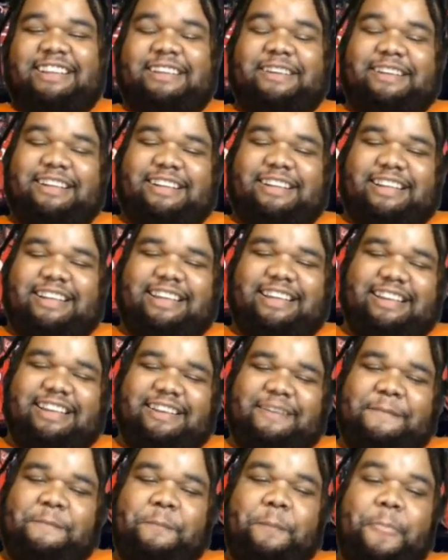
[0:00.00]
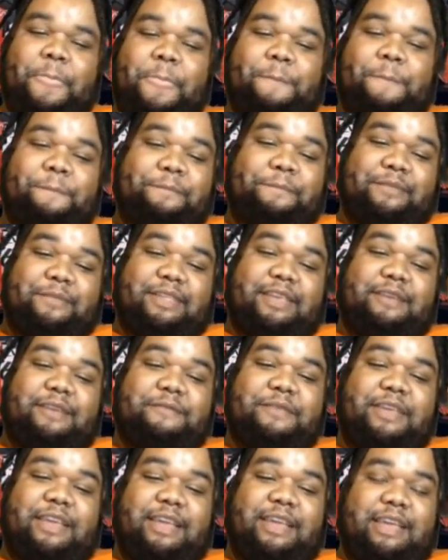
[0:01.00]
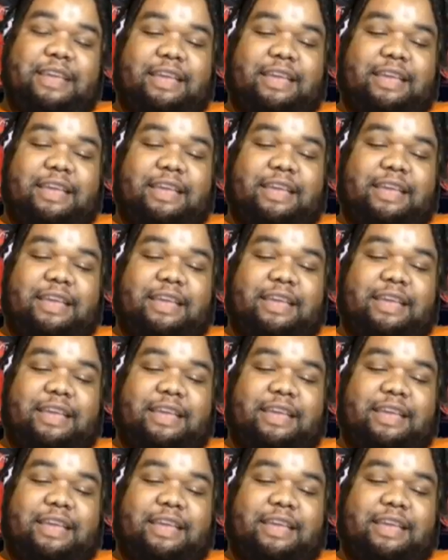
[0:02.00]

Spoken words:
in there. You're a fucking embarrassment.